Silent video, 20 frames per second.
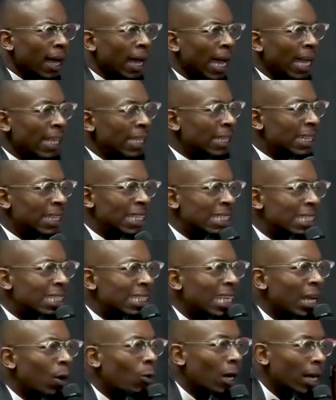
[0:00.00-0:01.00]
And
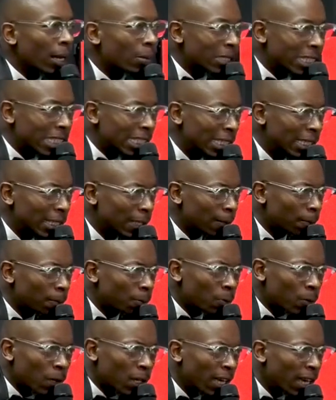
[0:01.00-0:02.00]
this year, what I'm seeing
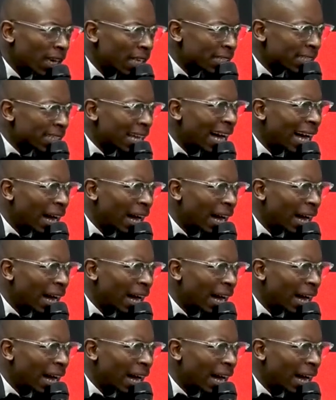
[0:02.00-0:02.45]
is the